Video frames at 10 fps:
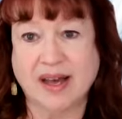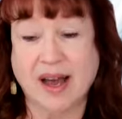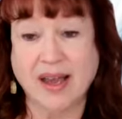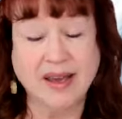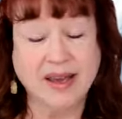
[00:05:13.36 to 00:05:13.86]

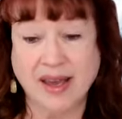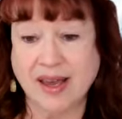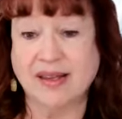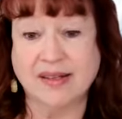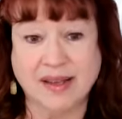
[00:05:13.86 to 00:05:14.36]
I
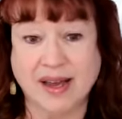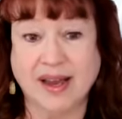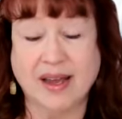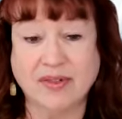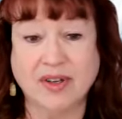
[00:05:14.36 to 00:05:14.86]
can't. I
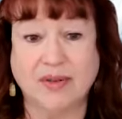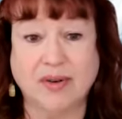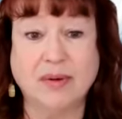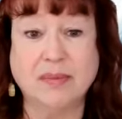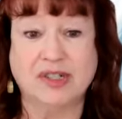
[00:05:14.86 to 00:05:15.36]
have to go
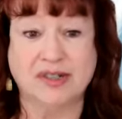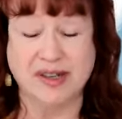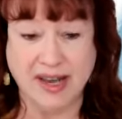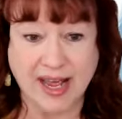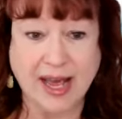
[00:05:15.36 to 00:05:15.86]
home and
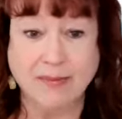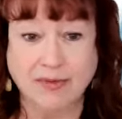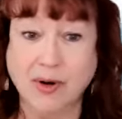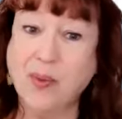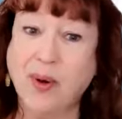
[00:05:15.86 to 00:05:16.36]
just nap
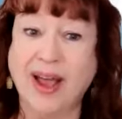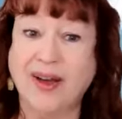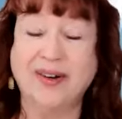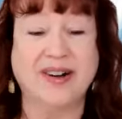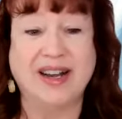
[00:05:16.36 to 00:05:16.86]
for a
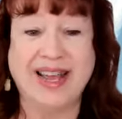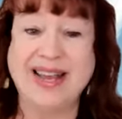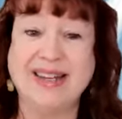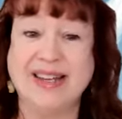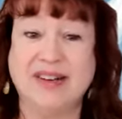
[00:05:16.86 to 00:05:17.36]
while or
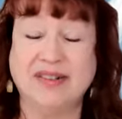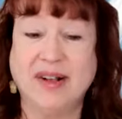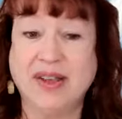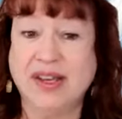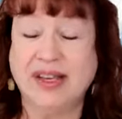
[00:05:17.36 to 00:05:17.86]
lay down
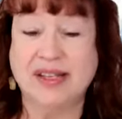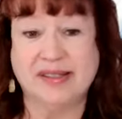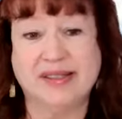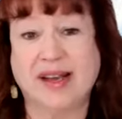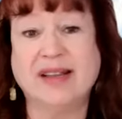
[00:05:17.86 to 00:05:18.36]
in
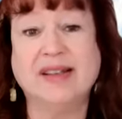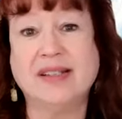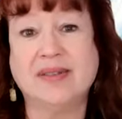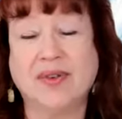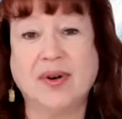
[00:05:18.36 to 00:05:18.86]

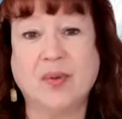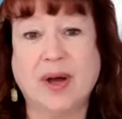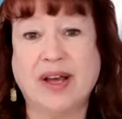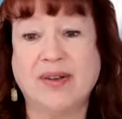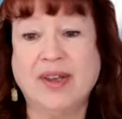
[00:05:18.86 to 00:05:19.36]
silence for a
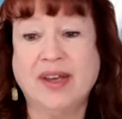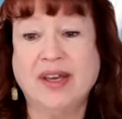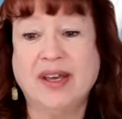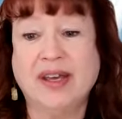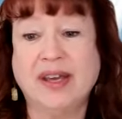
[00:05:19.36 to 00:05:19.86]
while.
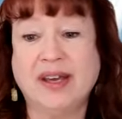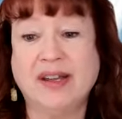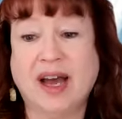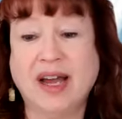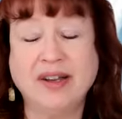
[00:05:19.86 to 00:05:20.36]

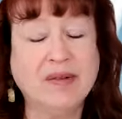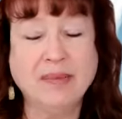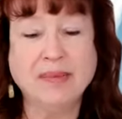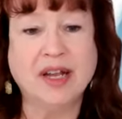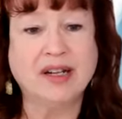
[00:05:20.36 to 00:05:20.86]
And I know
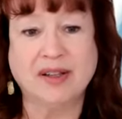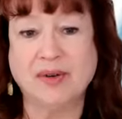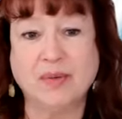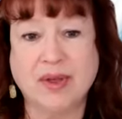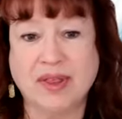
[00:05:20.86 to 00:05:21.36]
I'm not
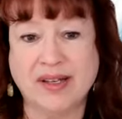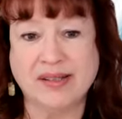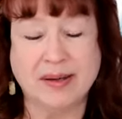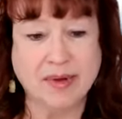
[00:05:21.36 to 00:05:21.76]
alone with this.